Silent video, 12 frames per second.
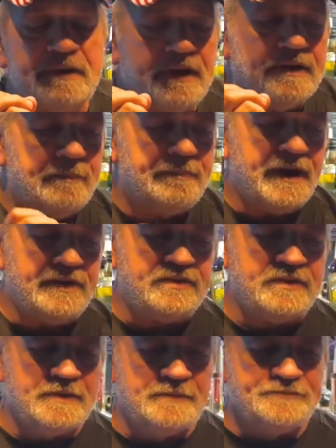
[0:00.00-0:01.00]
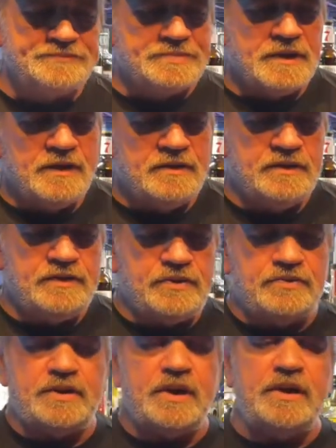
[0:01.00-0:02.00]
being the best, this
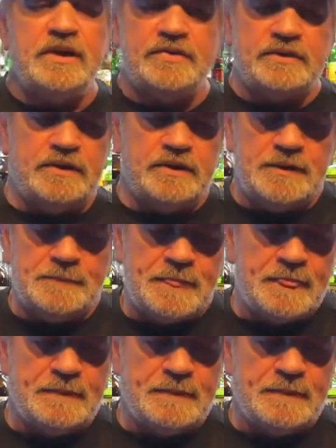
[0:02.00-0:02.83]
is easily